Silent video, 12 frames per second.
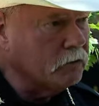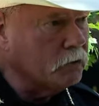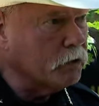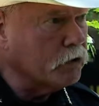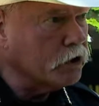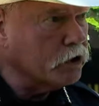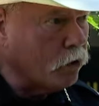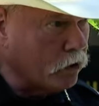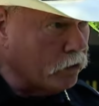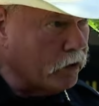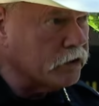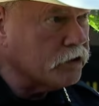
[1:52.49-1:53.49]
we were a
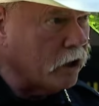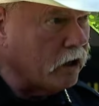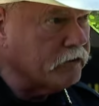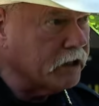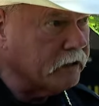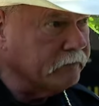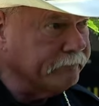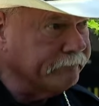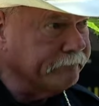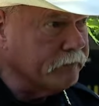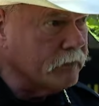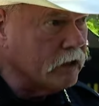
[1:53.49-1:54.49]
quarter inch off,
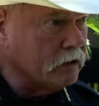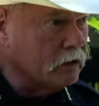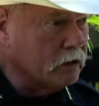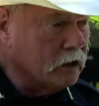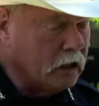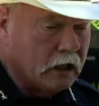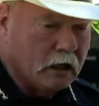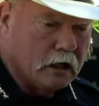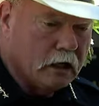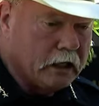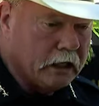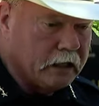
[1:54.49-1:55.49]
of,
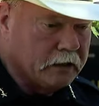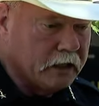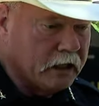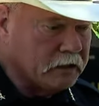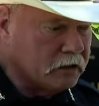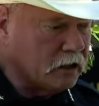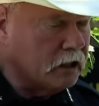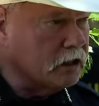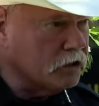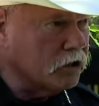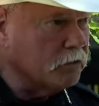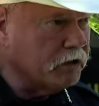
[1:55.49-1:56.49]
uh, and that uh,
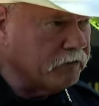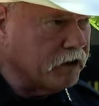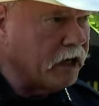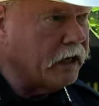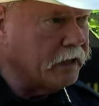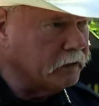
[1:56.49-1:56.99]
he's going to be fine